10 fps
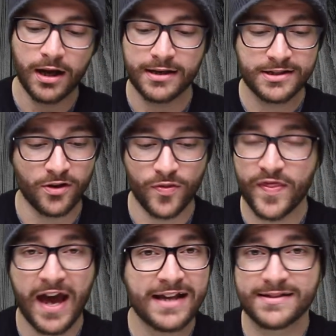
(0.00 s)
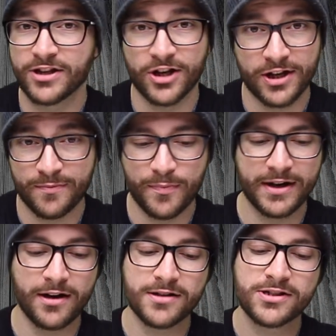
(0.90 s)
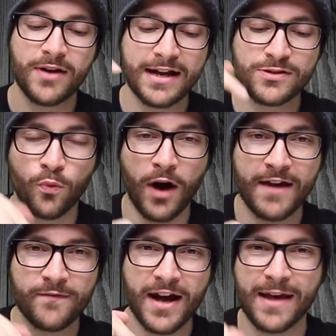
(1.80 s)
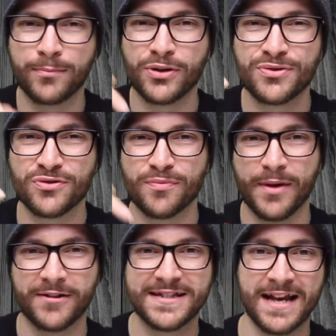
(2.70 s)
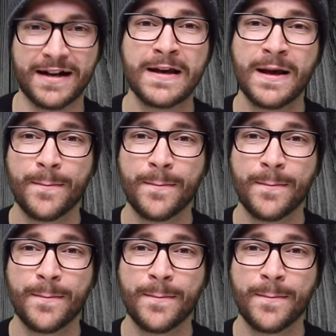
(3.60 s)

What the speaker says: so that's good, but it also has Wi-Fi and Bluetooth built in,